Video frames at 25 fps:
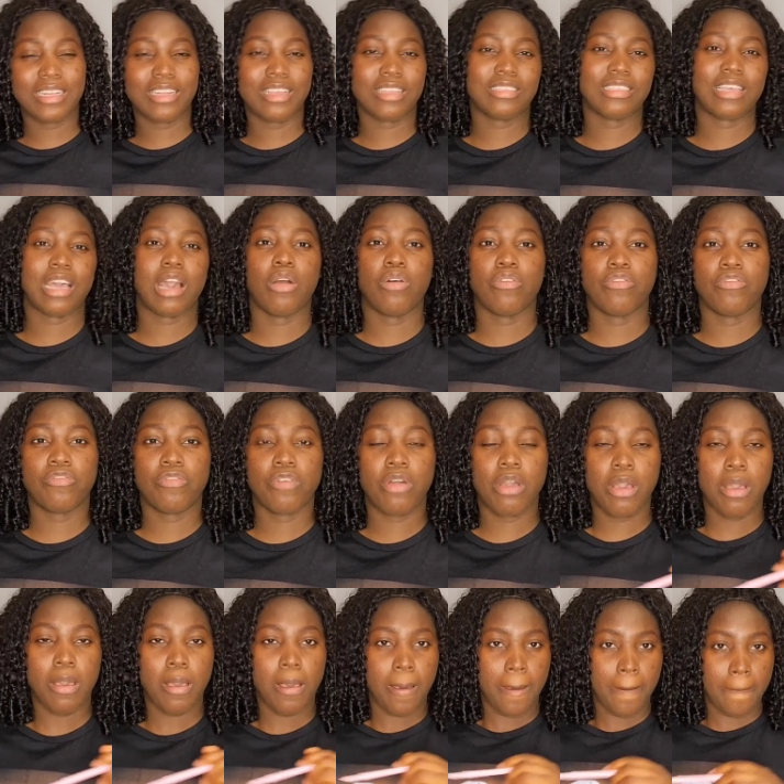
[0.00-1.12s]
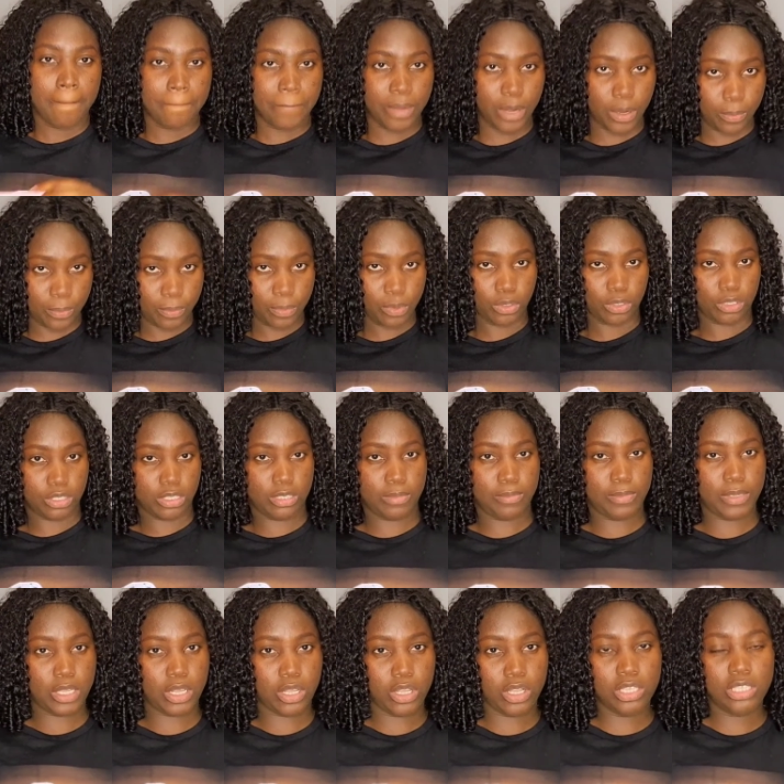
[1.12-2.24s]
a letter of purpose,
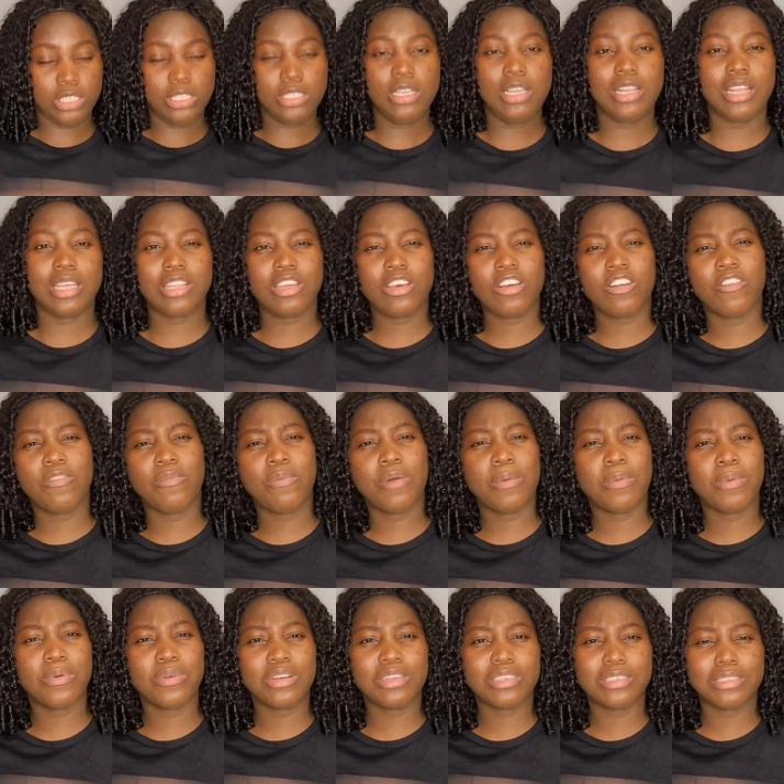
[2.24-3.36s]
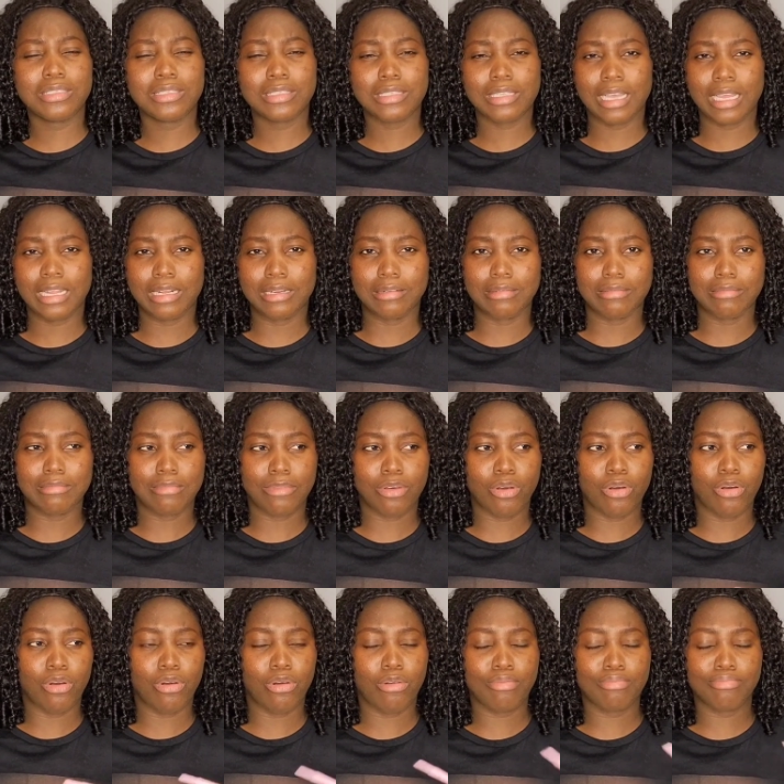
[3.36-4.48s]
because a letter of purpose can,
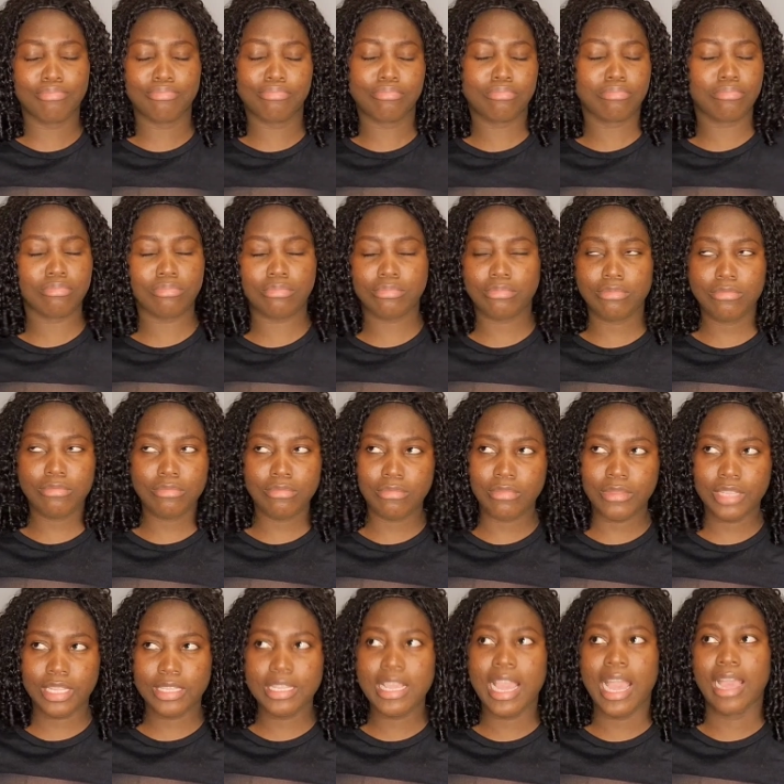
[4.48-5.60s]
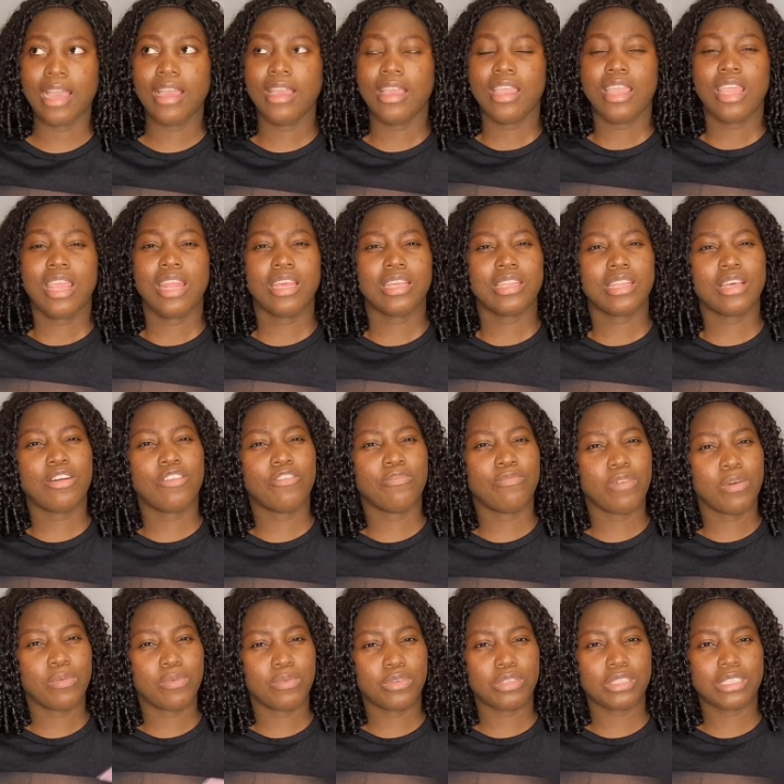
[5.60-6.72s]
or yeah, a letter of
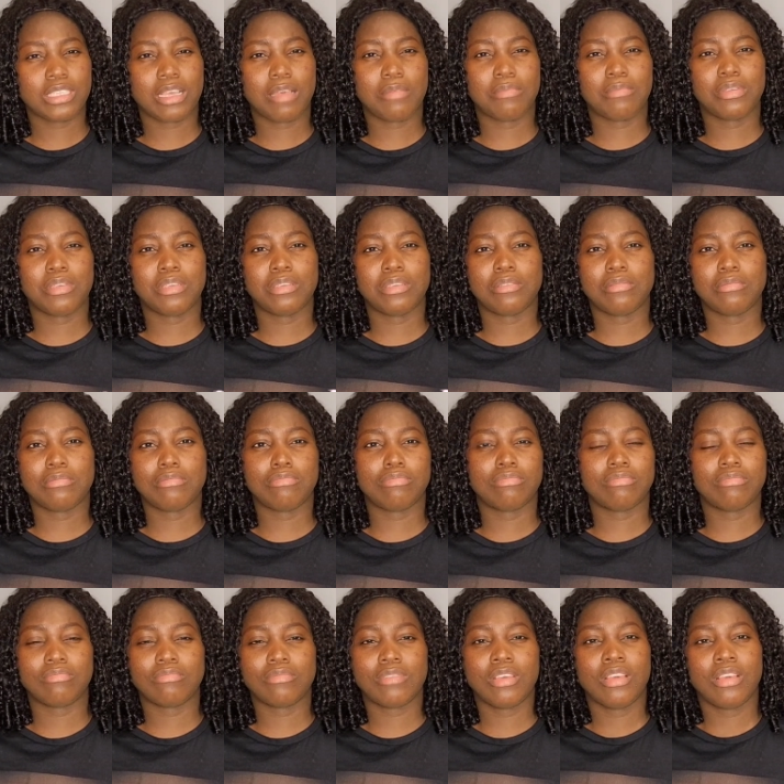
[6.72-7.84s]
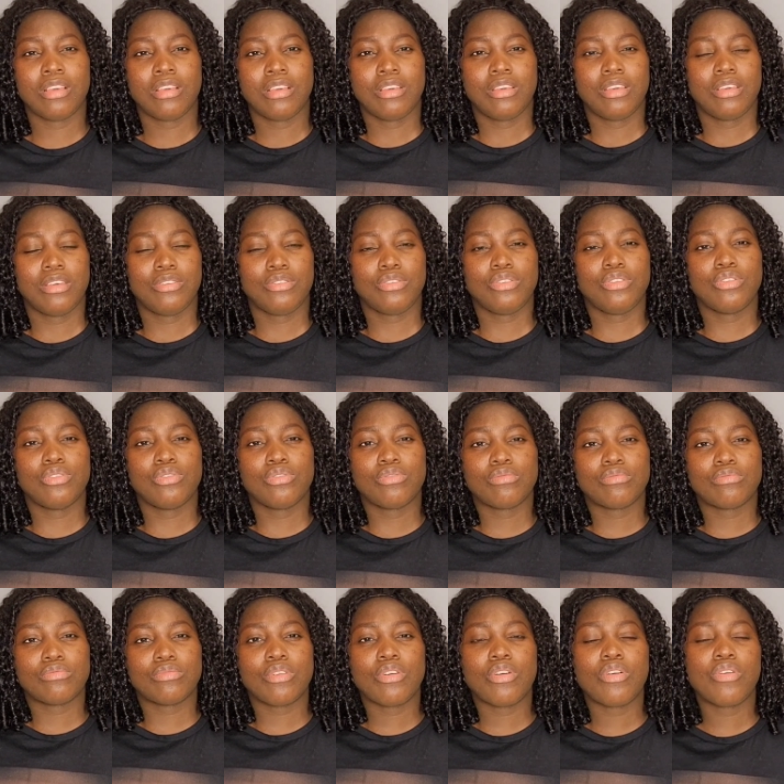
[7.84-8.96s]
purpose can be,
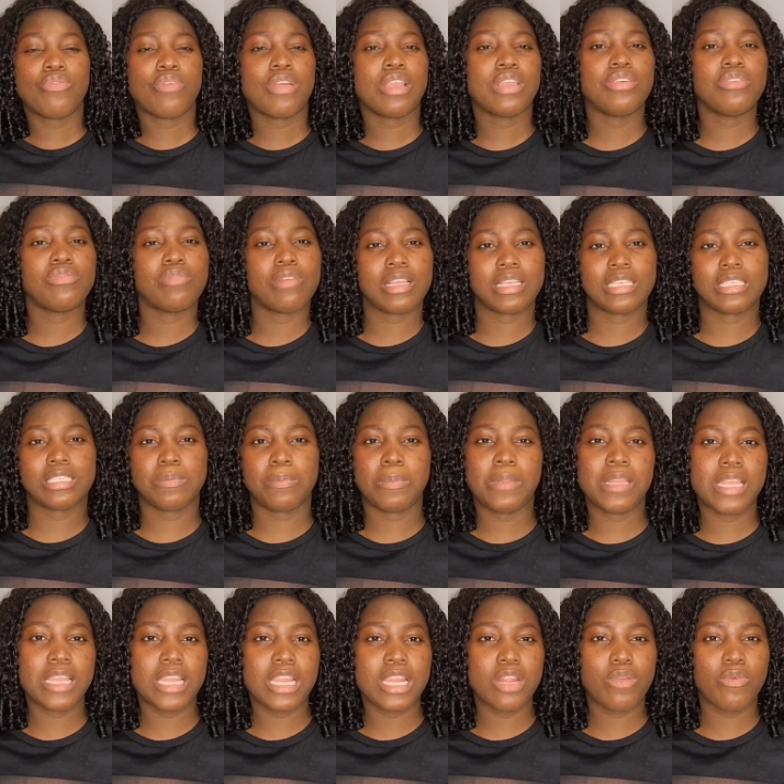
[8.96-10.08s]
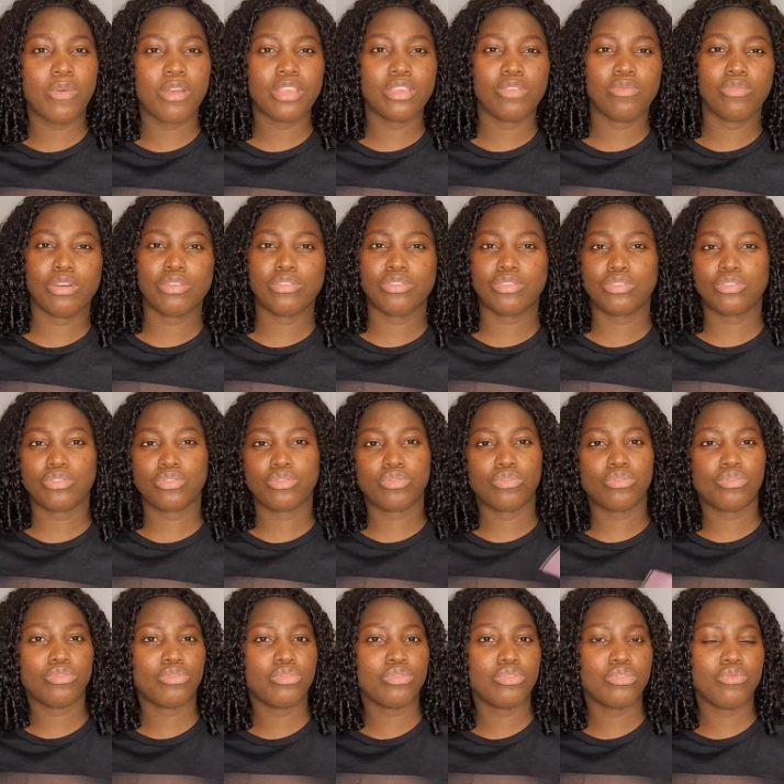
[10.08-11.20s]
where you explain why you want to
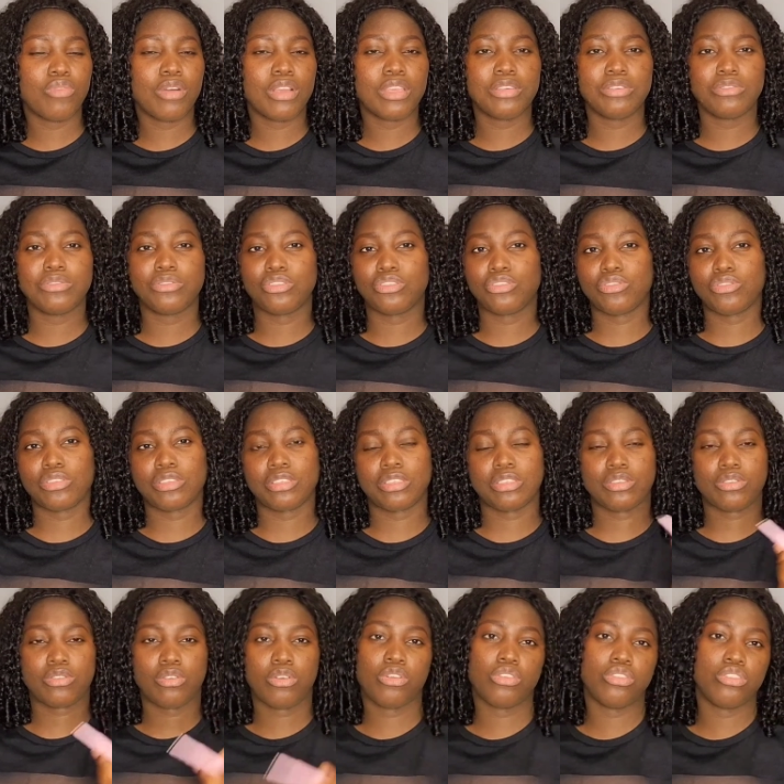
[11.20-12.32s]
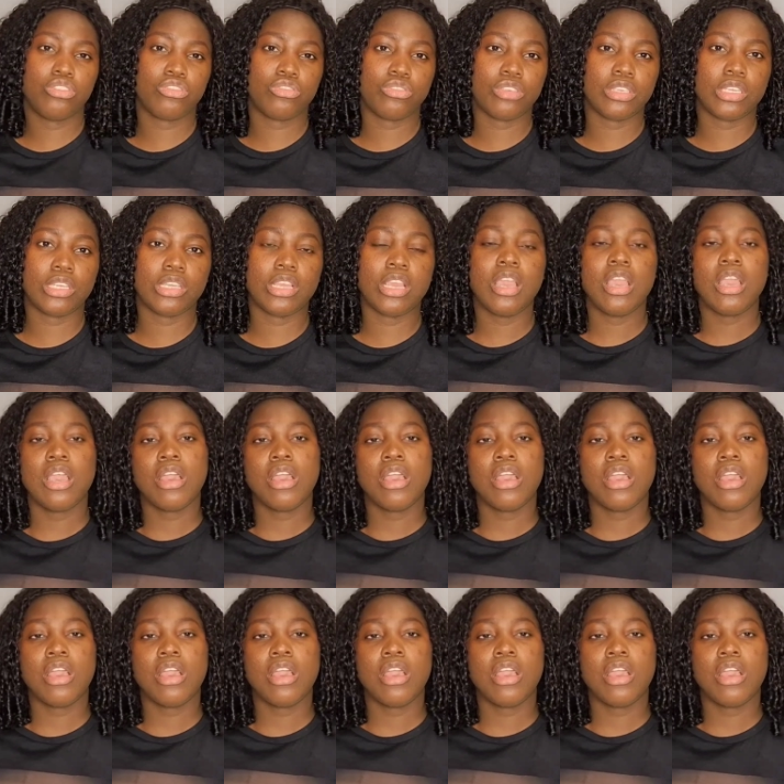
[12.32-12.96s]
school, why you choose this country,